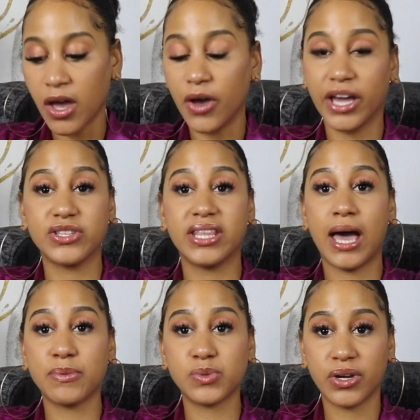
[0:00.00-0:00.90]
okay, so the
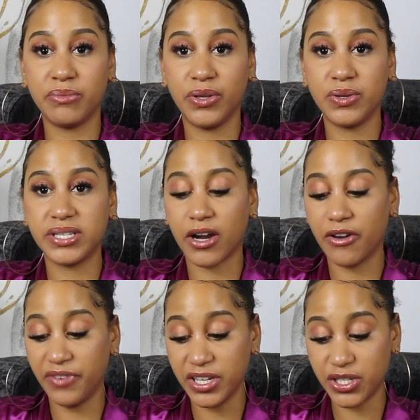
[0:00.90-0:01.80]
apps we're gonna be using are
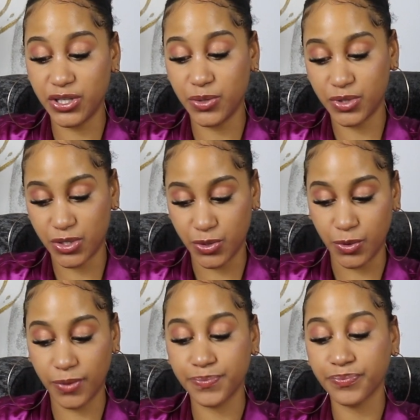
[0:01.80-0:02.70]
FaceTune
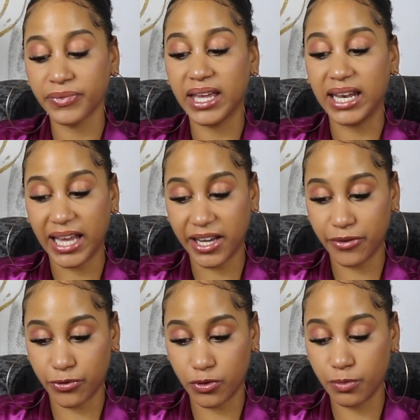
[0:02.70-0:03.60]
2,
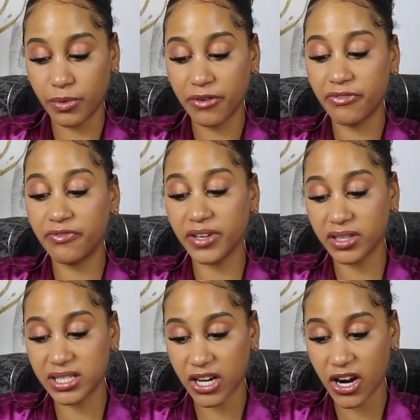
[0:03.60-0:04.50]
LightRoom,
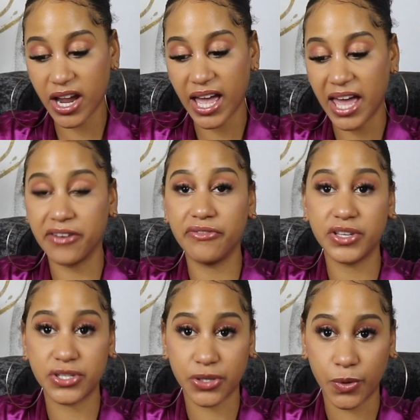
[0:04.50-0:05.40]
FLTR, and
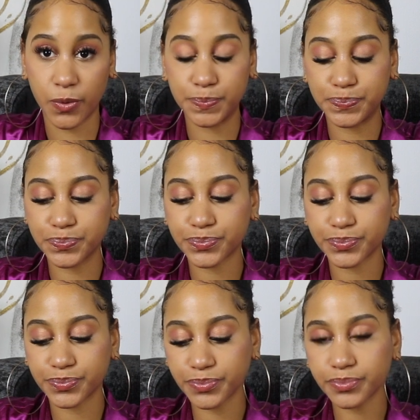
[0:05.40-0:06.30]
VSCO.
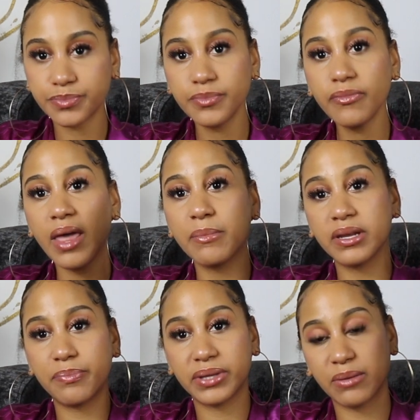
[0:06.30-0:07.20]
I'm
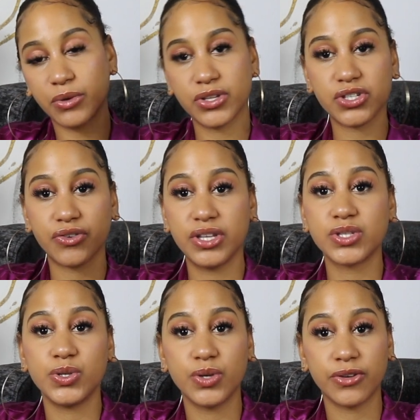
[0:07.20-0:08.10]
gonna put them on the screen
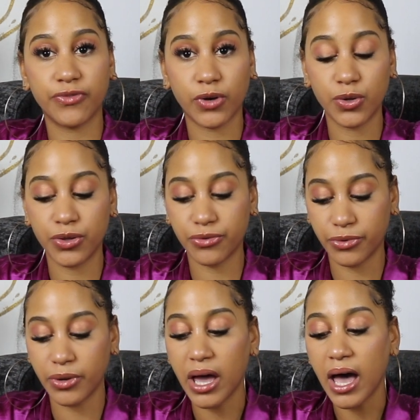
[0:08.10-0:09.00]
so you can follow
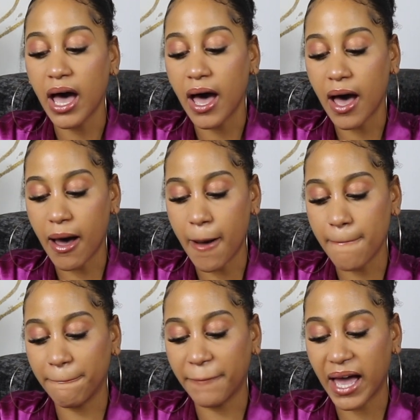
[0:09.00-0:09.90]
through.
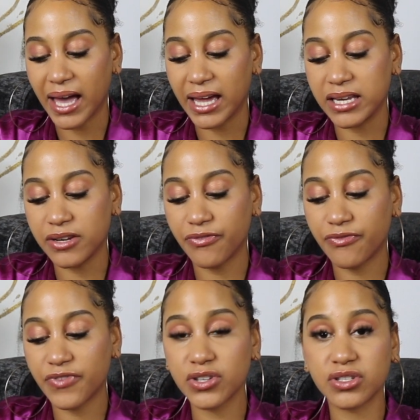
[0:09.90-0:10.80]
And
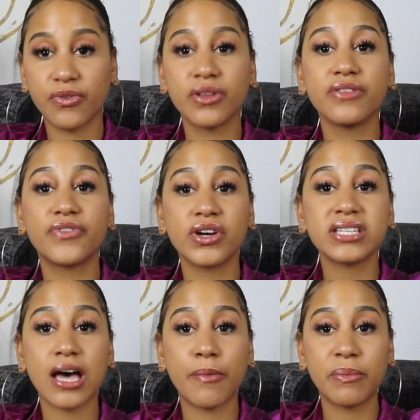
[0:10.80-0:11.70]
first of all, the first
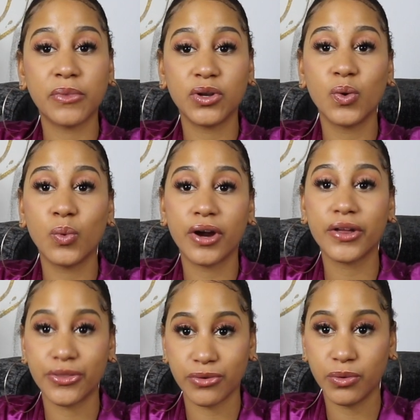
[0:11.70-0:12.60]
app I'm gonna work
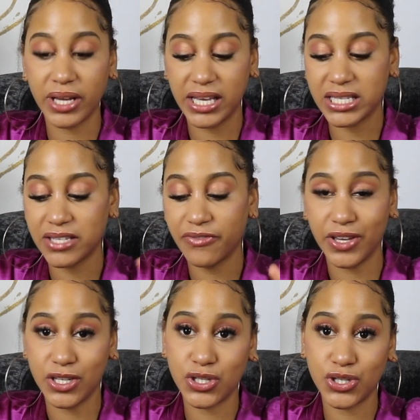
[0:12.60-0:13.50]
through is
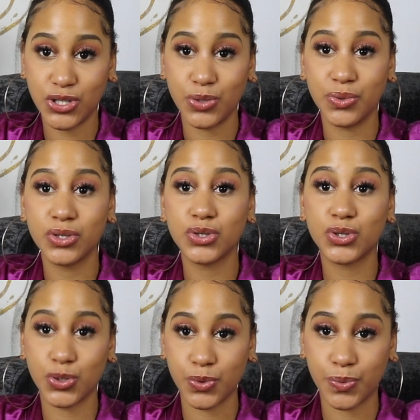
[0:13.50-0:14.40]
FaceTune
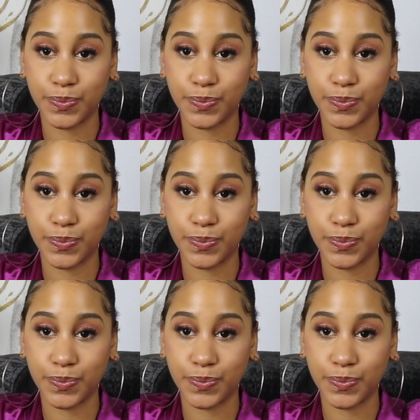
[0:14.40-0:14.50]
2.